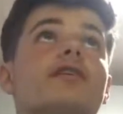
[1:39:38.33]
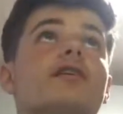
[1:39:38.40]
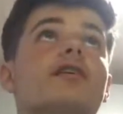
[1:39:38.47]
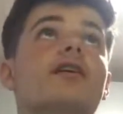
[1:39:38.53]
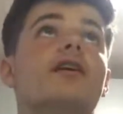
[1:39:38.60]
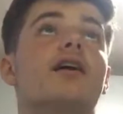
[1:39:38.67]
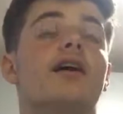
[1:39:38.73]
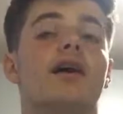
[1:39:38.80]

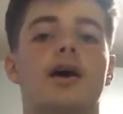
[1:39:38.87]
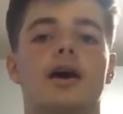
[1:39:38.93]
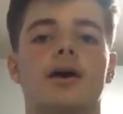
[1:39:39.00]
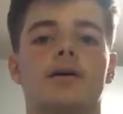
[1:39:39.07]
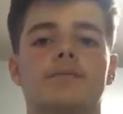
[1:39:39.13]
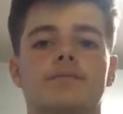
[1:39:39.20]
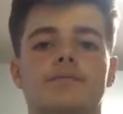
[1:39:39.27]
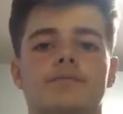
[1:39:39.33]

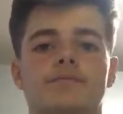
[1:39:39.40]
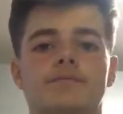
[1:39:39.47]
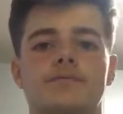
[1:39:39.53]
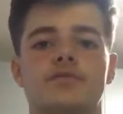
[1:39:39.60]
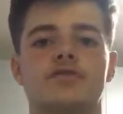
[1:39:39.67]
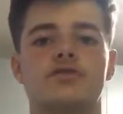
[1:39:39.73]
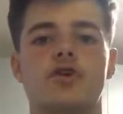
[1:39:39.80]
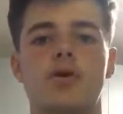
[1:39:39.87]

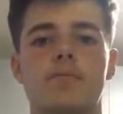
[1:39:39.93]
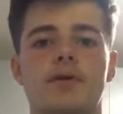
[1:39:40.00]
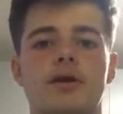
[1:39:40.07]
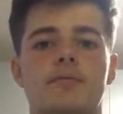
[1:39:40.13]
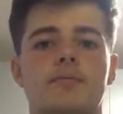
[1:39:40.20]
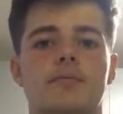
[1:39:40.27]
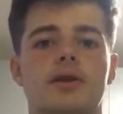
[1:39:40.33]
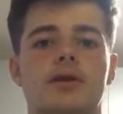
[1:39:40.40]
Top
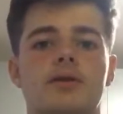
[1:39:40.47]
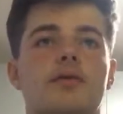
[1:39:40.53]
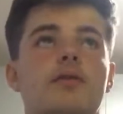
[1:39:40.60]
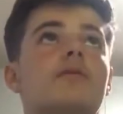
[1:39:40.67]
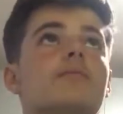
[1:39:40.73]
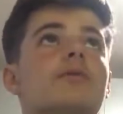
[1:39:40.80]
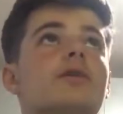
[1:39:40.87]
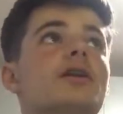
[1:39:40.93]

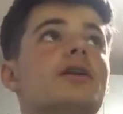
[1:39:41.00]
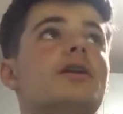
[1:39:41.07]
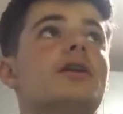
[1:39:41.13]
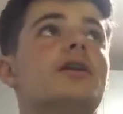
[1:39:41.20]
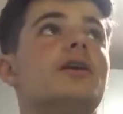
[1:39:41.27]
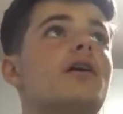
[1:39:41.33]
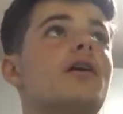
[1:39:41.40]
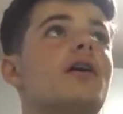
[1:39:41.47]
in
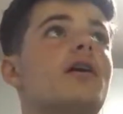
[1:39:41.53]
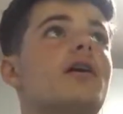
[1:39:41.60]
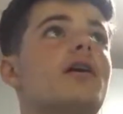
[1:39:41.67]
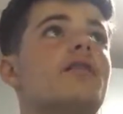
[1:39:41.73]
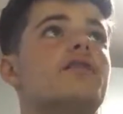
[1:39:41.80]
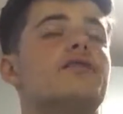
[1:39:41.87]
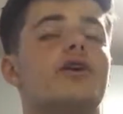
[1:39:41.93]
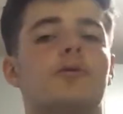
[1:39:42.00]

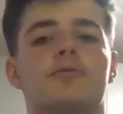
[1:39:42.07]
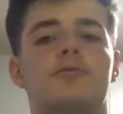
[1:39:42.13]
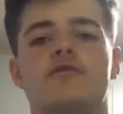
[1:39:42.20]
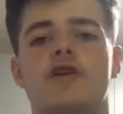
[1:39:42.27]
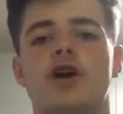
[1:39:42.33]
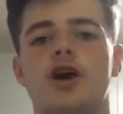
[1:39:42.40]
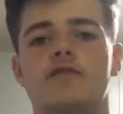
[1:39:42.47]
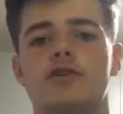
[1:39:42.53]
the top
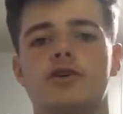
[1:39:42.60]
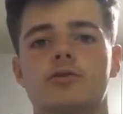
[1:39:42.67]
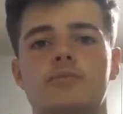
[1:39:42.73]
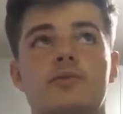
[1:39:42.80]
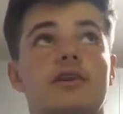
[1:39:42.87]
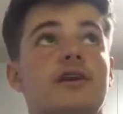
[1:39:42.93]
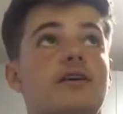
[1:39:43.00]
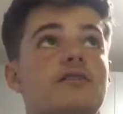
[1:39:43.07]
5
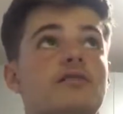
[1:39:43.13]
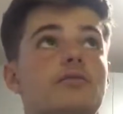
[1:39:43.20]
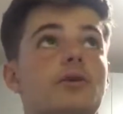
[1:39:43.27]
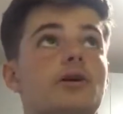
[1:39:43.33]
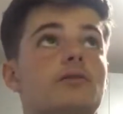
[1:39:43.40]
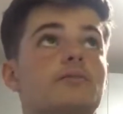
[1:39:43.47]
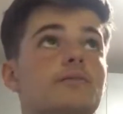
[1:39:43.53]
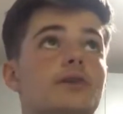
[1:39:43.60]
Europe leagues as
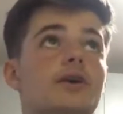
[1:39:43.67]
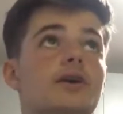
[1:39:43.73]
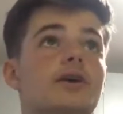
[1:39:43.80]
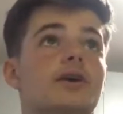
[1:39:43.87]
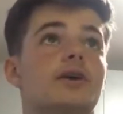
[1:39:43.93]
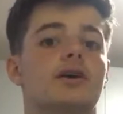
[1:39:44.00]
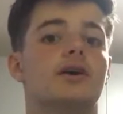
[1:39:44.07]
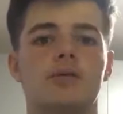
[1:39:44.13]
well.
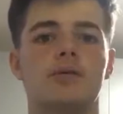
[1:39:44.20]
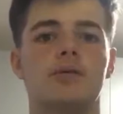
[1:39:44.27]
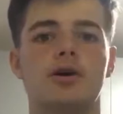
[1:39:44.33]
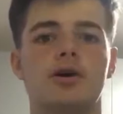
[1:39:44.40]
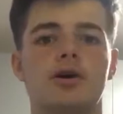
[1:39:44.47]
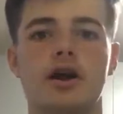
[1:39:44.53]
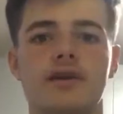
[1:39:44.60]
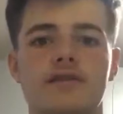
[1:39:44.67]
Come
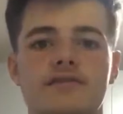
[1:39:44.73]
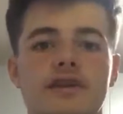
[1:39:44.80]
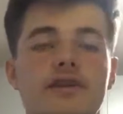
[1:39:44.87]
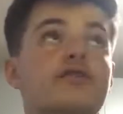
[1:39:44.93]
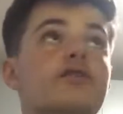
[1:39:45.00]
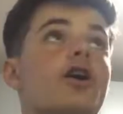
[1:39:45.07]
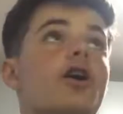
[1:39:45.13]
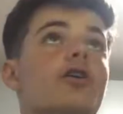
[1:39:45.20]
on, Cardiff,
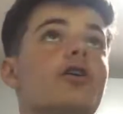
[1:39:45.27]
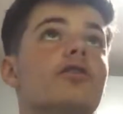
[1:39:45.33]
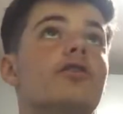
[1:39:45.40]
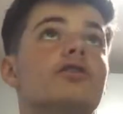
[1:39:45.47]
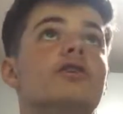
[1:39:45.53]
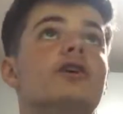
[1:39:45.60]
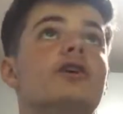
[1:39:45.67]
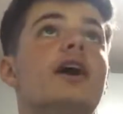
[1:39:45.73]
says
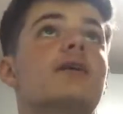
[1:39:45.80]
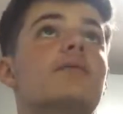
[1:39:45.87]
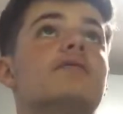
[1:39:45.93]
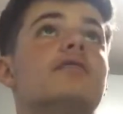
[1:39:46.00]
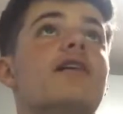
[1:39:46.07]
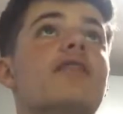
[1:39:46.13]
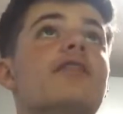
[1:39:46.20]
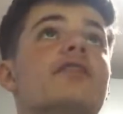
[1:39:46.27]
Josh. Here
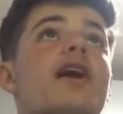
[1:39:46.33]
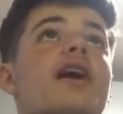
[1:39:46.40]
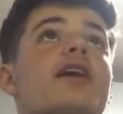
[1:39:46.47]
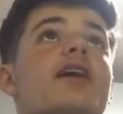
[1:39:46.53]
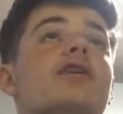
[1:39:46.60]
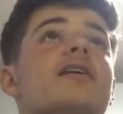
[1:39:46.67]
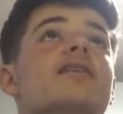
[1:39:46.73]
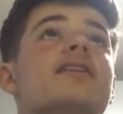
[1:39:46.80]
comes
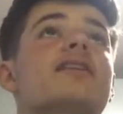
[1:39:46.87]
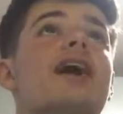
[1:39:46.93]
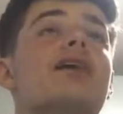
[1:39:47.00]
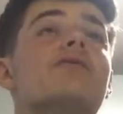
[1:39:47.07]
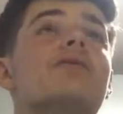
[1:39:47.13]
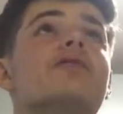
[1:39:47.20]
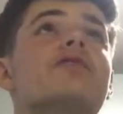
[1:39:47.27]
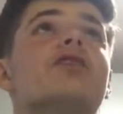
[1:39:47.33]
Nathaniel
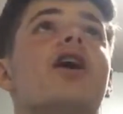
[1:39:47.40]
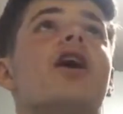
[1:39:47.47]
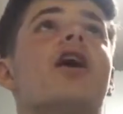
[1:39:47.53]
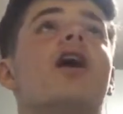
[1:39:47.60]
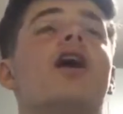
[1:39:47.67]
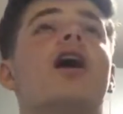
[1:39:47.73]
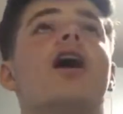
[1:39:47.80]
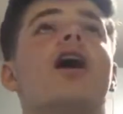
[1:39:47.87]
Mendes-Lang with a
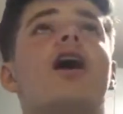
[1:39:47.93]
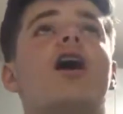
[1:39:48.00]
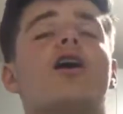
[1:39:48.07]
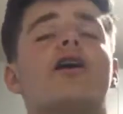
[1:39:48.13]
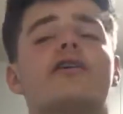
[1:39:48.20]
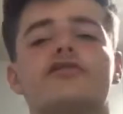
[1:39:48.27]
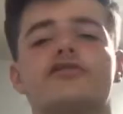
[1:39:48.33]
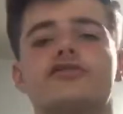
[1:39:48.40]
shot. Oh,
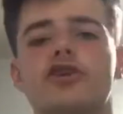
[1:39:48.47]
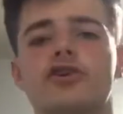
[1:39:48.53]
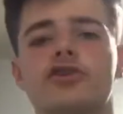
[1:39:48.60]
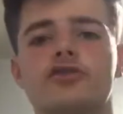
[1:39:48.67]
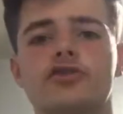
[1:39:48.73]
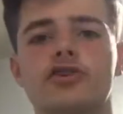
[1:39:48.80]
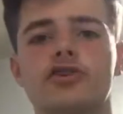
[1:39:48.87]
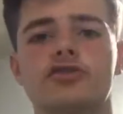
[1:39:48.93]
it's
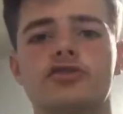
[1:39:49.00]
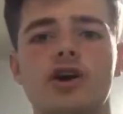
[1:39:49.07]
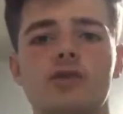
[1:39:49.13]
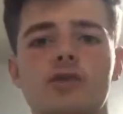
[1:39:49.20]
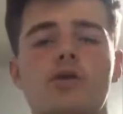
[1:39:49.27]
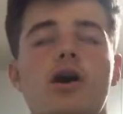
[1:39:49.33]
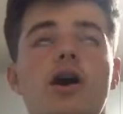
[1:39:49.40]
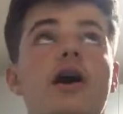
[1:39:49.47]
just
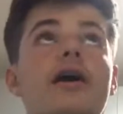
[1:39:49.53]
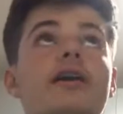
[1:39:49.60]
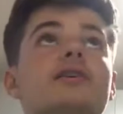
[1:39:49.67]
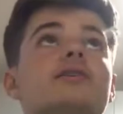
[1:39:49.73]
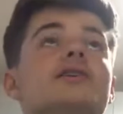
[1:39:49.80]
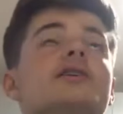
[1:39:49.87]
gone wide.